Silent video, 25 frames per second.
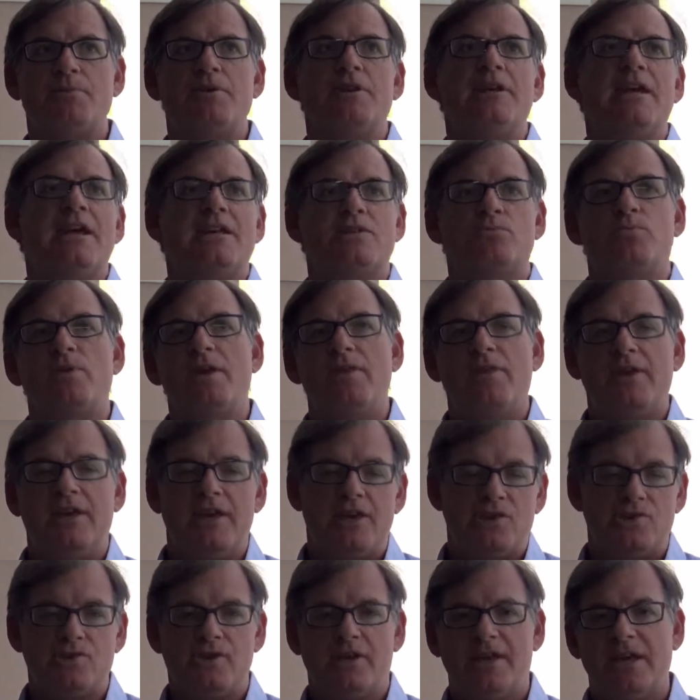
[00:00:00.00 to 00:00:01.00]
but yes, we think
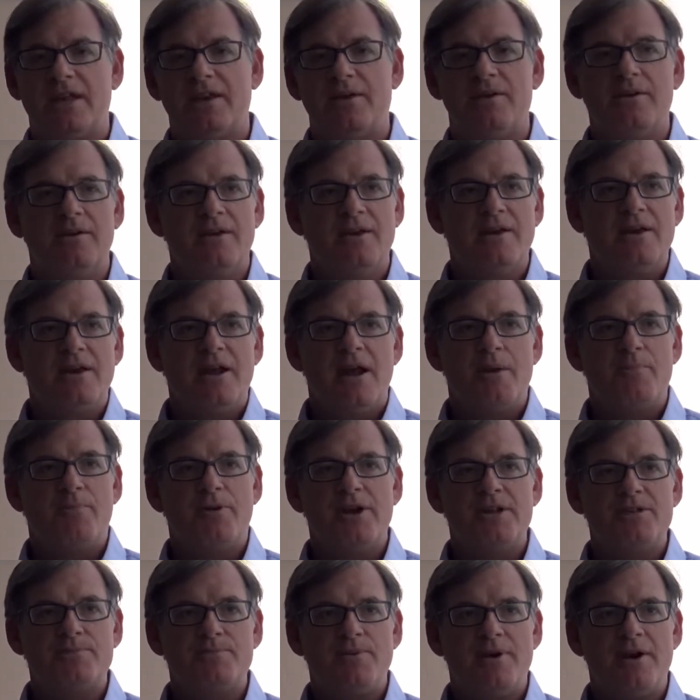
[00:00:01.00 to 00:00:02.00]
he should get a
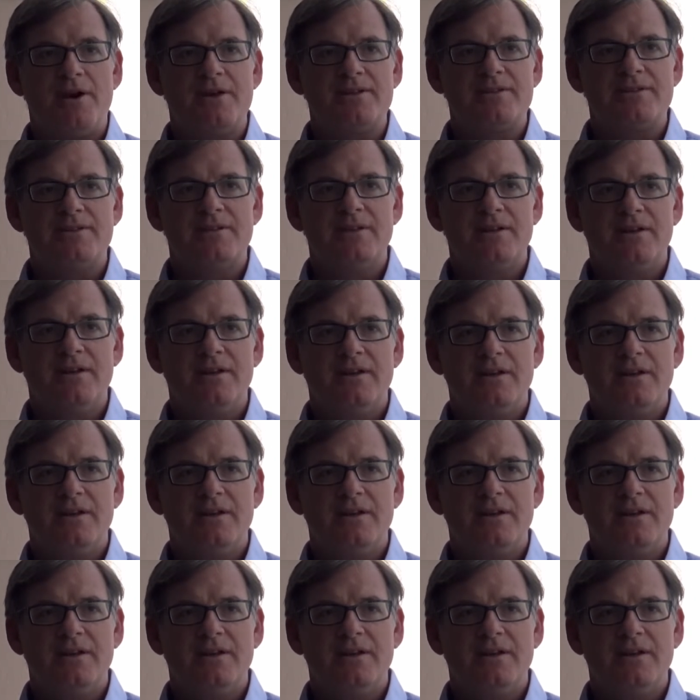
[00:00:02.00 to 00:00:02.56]
press pass.